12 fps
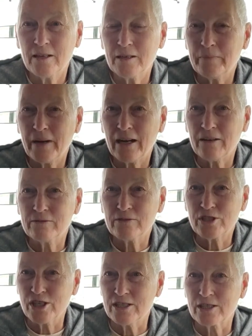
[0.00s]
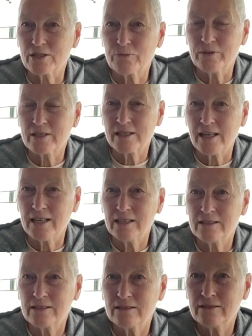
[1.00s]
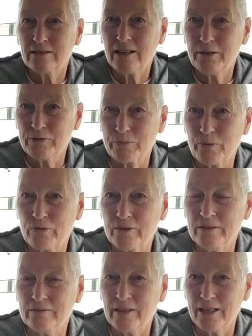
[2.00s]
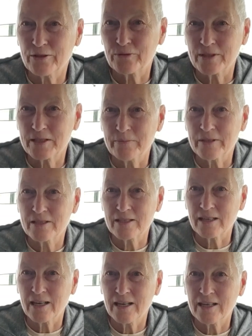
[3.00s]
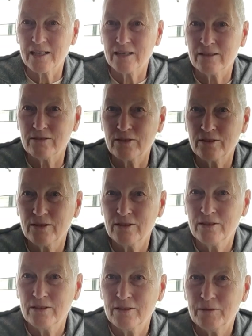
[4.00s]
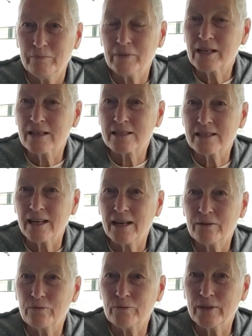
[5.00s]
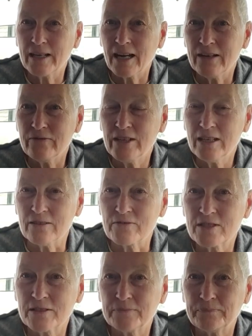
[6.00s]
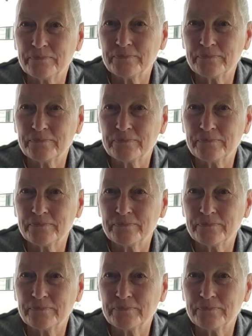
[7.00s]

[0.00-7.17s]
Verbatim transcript: about Jesus was that he was born at Christmas, and because of that, we gave gifts.